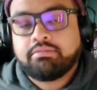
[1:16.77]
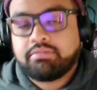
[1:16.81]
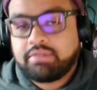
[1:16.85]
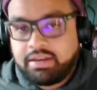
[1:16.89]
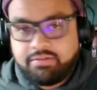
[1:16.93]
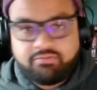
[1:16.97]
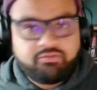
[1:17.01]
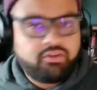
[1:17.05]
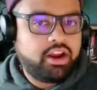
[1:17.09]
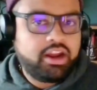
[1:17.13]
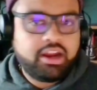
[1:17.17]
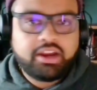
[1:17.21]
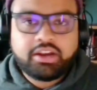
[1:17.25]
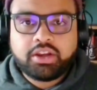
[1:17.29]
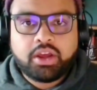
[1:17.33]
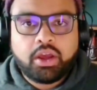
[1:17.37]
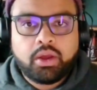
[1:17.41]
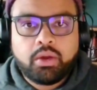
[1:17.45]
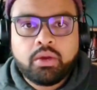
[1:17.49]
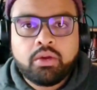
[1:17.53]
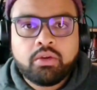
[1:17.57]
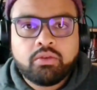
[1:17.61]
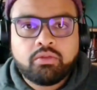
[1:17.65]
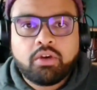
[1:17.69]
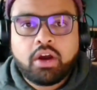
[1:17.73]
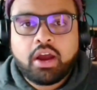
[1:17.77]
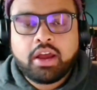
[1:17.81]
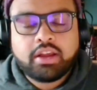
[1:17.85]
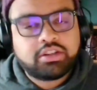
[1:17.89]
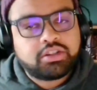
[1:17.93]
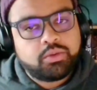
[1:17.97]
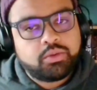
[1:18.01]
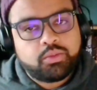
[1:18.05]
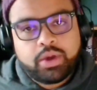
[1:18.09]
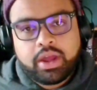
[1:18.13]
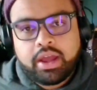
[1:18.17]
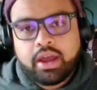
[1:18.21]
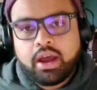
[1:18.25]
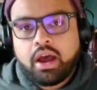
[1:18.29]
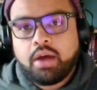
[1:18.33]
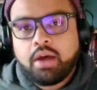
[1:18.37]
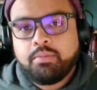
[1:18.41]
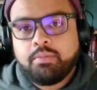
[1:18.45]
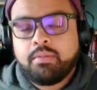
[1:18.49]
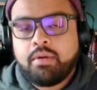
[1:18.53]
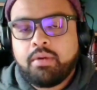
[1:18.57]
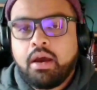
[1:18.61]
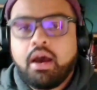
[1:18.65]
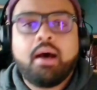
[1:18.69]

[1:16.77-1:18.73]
They really do, right? So we are